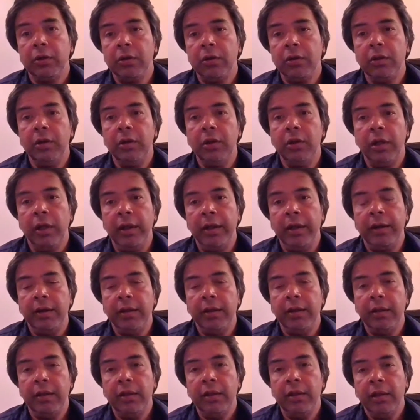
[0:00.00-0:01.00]

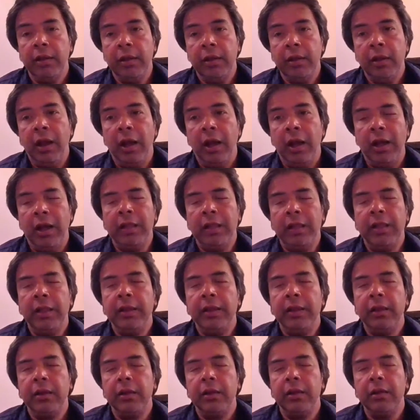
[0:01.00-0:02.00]
And I
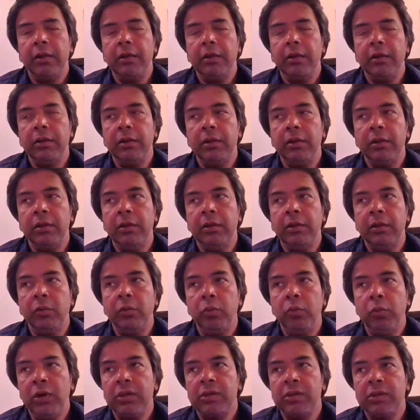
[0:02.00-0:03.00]
think the
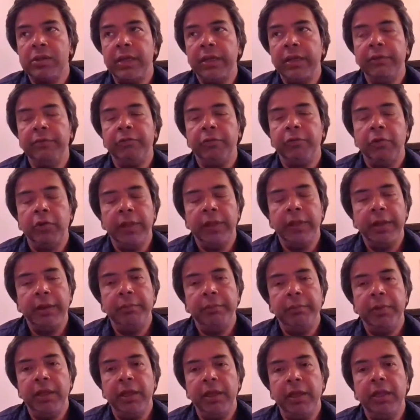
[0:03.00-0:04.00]
worst thing for
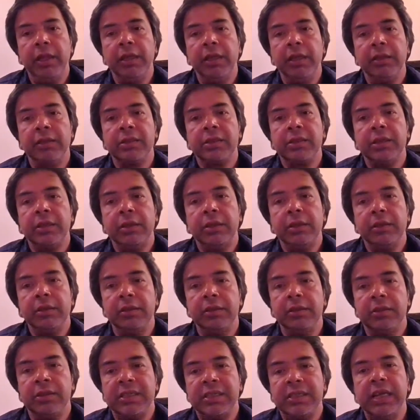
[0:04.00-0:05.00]
them is
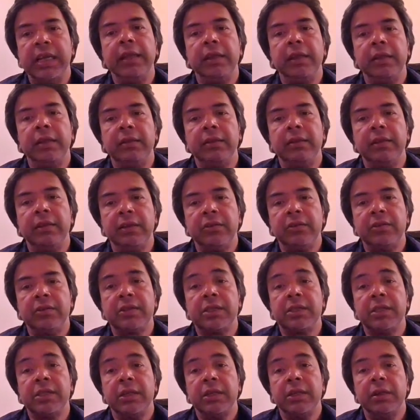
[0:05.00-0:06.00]
staying in this